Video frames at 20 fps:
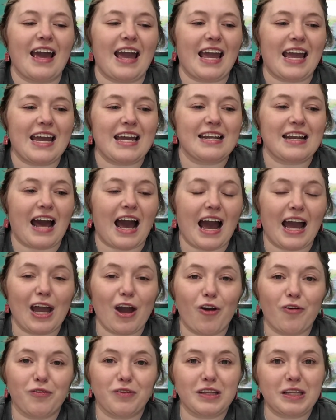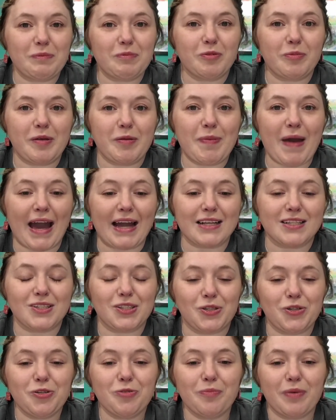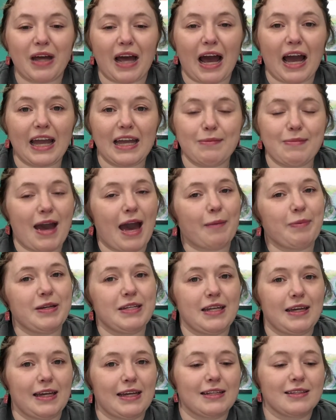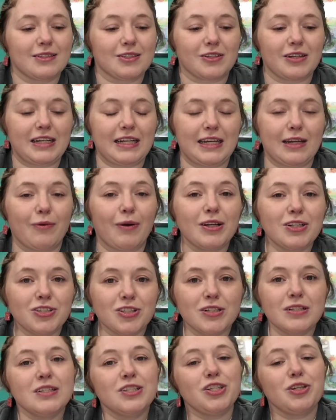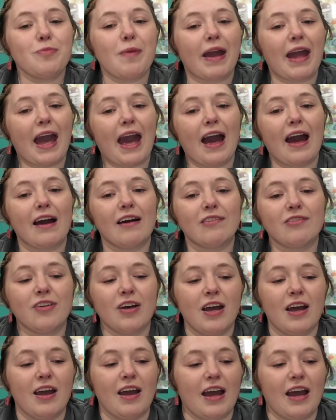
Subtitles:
And I hopefully will be back soon, but I am happy to answer any questions you may have.